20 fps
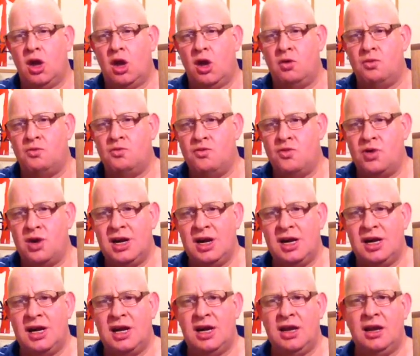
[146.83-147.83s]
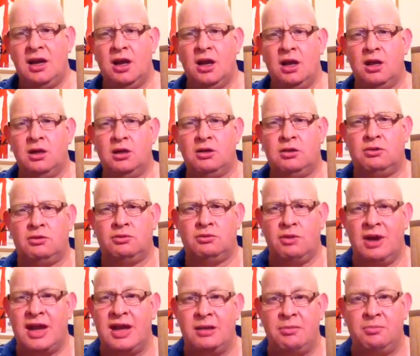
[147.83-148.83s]
really
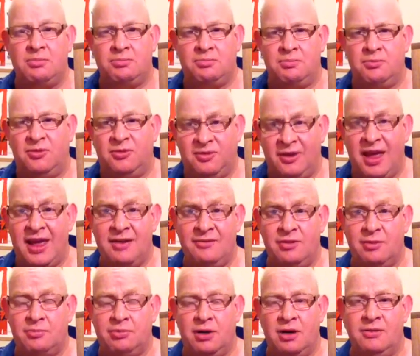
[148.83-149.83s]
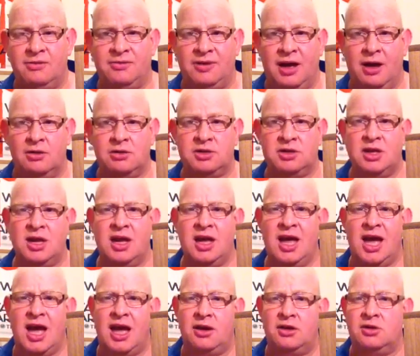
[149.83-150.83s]
great flavour profiles
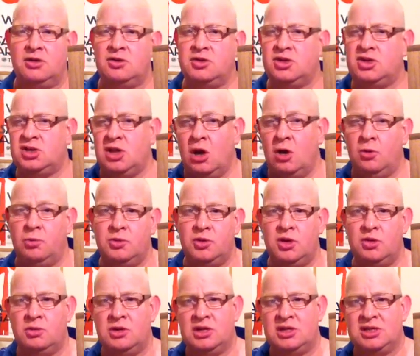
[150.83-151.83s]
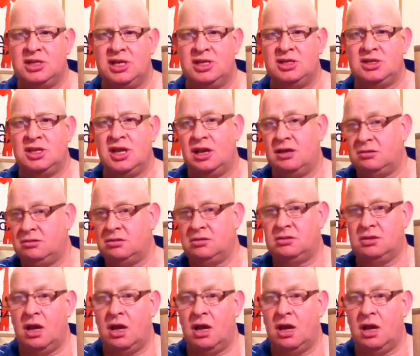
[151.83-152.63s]
and subtle nuances that